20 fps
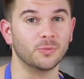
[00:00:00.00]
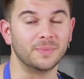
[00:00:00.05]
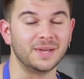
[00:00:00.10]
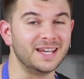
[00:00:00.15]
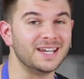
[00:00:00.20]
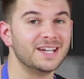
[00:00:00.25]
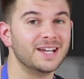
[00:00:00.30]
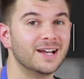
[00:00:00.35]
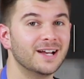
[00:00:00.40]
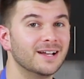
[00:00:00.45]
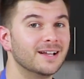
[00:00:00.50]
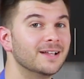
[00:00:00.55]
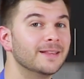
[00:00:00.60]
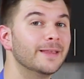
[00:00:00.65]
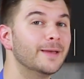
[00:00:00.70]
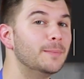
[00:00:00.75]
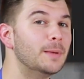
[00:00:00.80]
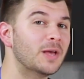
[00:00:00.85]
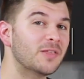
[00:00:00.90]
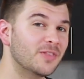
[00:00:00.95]
media.
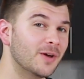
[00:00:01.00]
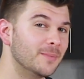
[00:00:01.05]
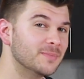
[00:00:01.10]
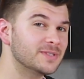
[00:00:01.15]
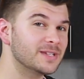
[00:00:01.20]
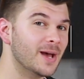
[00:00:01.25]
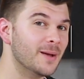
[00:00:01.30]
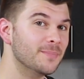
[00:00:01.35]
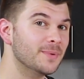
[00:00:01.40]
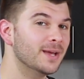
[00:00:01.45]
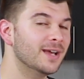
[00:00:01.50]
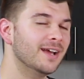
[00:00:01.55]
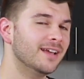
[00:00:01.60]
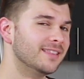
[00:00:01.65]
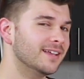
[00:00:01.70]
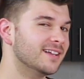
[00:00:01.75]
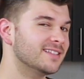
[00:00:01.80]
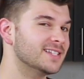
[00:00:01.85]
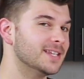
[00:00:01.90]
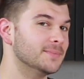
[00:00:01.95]
Leave me a thumbs up, hit
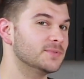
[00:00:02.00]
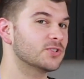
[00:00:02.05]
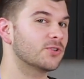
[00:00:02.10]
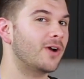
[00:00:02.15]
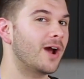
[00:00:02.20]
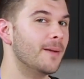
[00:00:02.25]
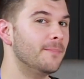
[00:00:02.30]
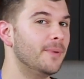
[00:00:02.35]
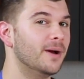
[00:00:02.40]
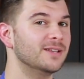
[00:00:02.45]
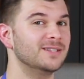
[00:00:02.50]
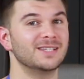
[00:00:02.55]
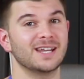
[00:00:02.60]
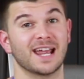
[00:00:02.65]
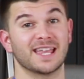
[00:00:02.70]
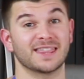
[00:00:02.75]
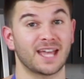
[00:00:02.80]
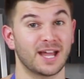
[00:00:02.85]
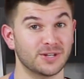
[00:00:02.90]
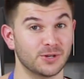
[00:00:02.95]
that subscribe button
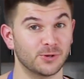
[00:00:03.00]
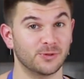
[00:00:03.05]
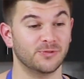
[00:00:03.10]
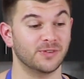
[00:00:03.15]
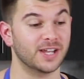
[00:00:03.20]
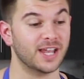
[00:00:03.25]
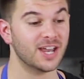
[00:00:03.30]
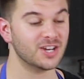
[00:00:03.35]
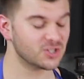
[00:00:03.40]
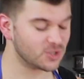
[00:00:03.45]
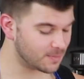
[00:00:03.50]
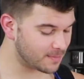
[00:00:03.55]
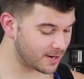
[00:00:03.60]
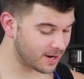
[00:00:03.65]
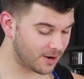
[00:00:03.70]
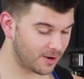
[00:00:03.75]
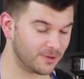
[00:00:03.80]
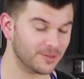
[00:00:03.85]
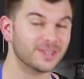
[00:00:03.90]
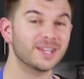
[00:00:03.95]
and that notification
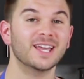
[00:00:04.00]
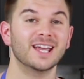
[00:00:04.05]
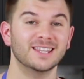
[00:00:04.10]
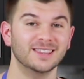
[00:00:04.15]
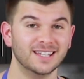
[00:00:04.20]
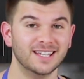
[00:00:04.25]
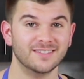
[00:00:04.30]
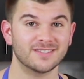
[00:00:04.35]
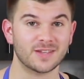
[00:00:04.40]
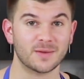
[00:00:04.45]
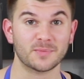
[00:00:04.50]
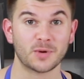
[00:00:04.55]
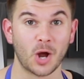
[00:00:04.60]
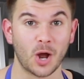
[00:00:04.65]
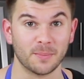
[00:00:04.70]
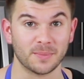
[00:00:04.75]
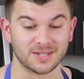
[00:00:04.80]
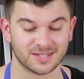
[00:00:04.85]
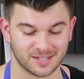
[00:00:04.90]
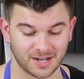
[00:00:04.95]
bell, and leave some
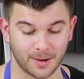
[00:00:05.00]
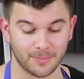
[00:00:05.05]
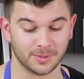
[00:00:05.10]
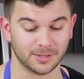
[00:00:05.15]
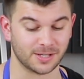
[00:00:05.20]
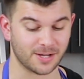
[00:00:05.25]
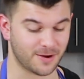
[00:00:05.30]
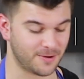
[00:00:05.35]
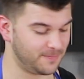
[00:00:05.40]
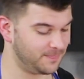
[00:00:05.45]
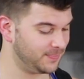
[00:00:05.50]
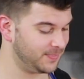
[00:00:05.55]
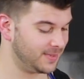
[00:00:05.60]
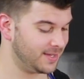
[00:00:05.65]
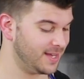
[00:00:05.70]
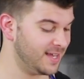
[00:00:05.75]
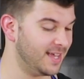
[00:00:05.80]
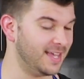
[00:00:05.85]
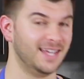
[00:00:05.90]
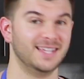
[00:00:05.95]
comments down below.
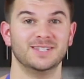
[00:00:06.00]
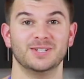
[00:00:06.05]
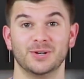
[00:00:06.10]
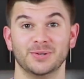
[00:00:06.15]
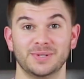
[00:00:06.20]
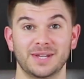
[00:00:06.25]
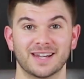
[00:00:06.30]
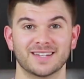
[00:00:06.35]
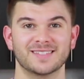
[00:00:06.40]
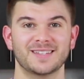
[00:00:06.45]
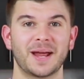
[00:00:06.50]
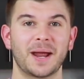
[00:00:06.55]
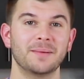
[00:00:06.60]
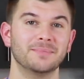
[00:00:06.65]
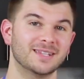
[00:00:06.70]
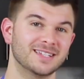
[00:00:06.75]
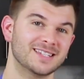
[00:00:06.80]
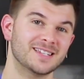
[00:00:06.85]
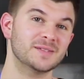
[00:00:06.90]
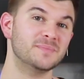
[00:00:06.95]
Until next time,
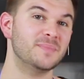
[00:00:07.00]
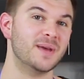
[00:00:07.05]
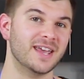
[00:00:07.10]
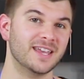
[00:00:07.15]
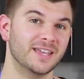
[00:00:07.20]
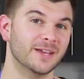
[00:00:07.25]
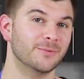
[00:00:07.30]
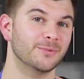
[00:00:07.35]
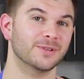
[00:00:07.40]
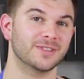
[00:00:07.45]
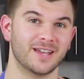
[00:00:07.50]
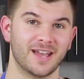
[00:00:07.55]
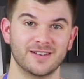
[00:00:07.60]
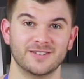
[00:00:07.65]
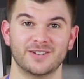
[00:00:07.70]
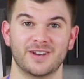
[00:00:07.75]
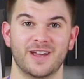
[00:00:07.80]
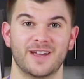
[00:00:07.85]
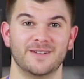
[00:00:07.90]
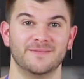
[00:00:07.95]
this is Bake It with
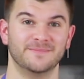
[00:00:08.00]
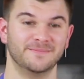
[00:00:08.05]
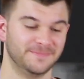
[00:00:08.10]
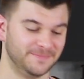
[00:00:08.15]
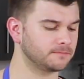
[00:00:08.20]
AJ.